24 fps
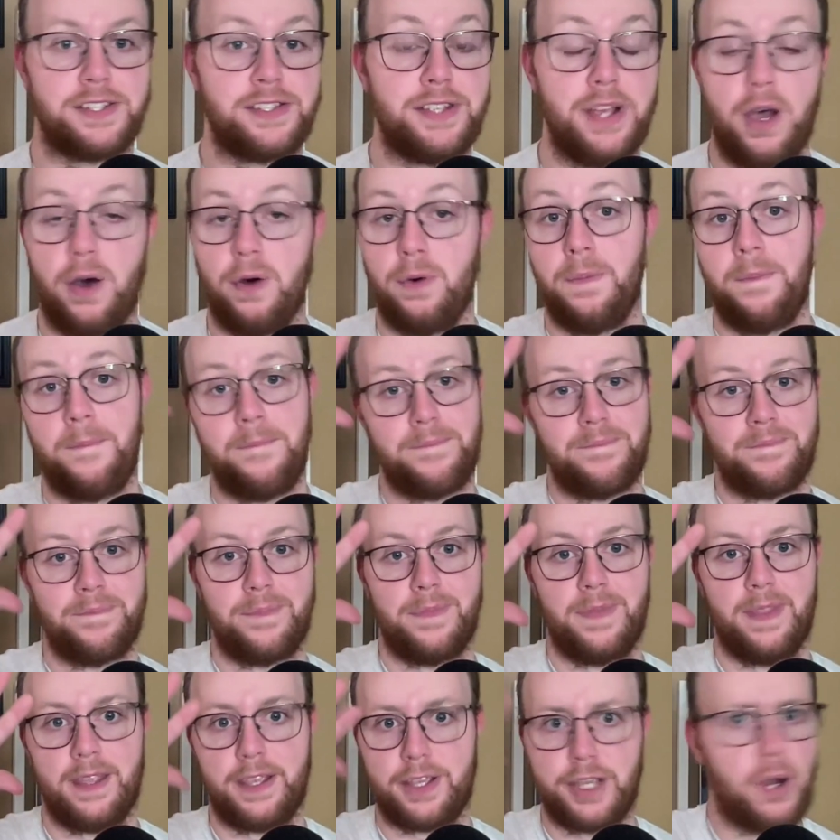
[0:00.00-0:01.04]
So
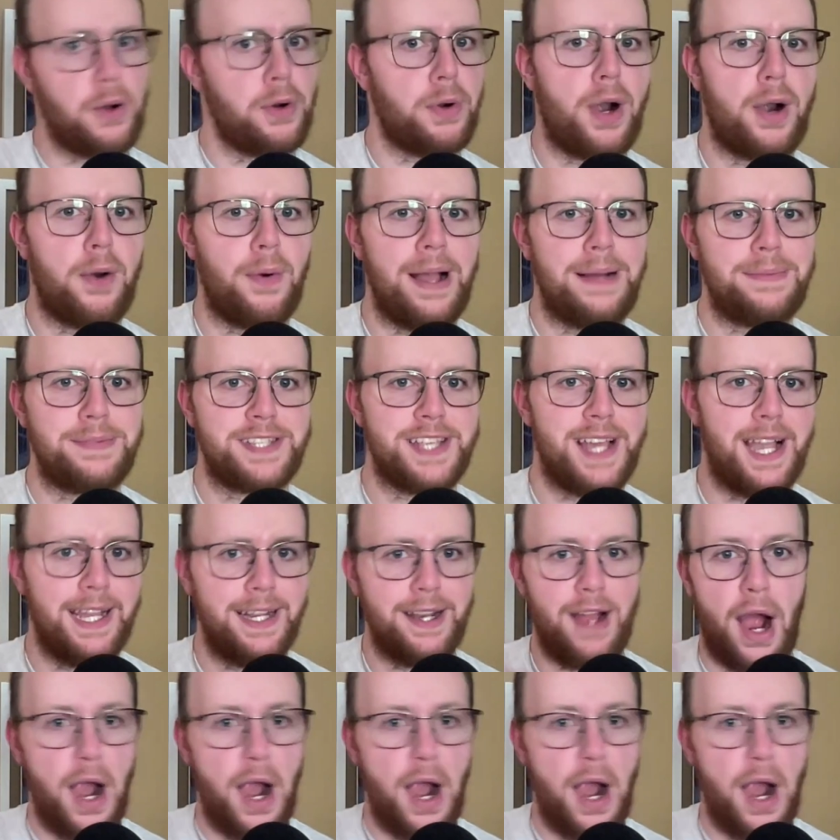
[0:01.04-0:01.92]
go to our website,